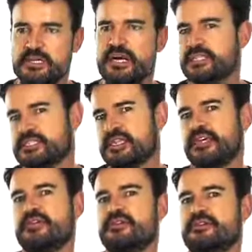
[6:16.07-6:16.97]
how do you
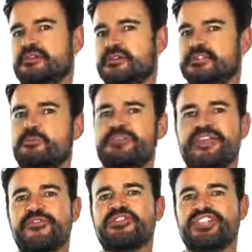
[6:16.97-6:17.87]
say, echar un
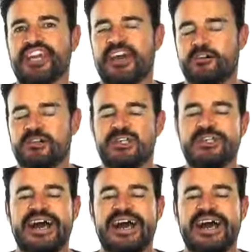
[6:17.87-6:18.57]
vistazo, check out.